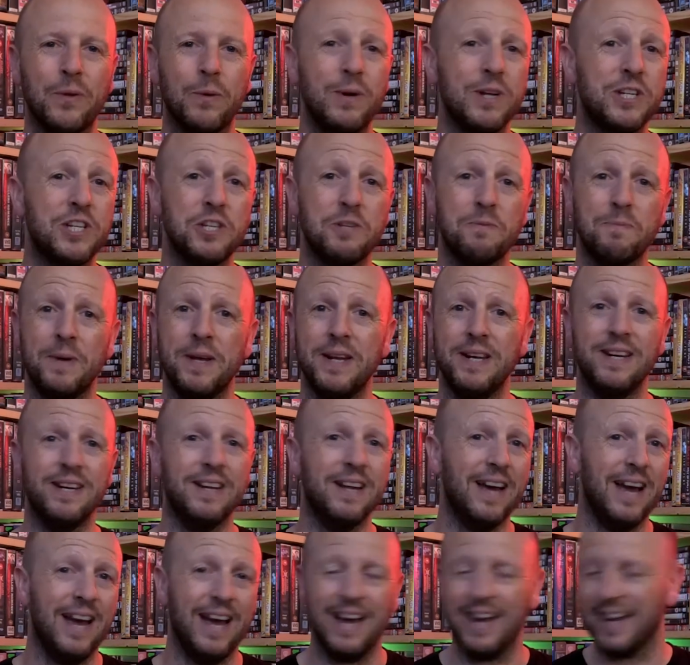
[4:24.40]
which has been
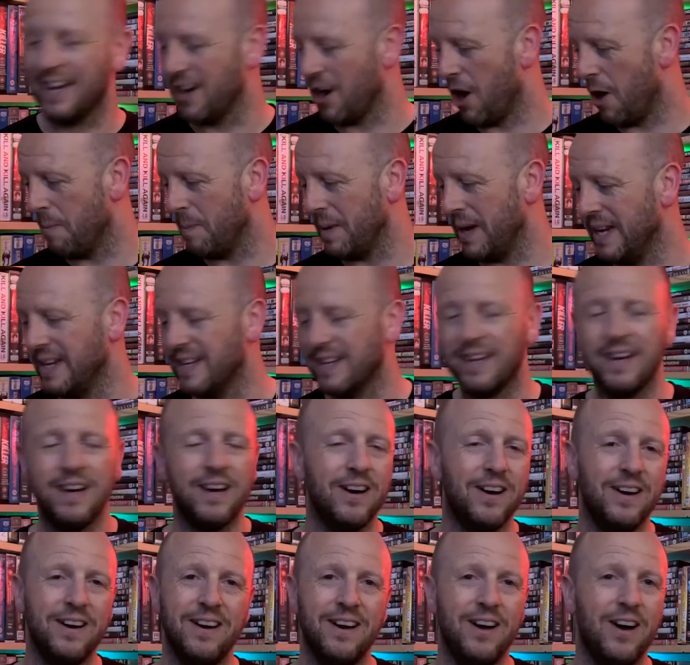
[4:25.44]
copied
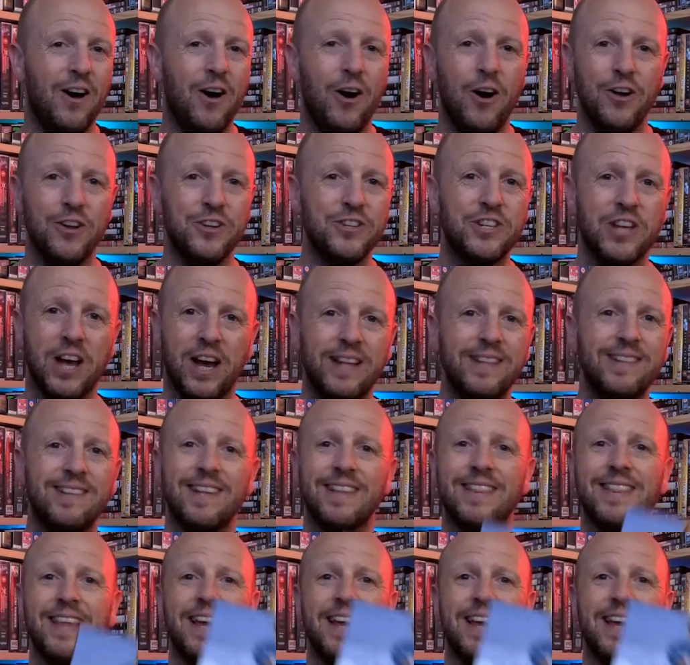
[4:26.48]
on tons of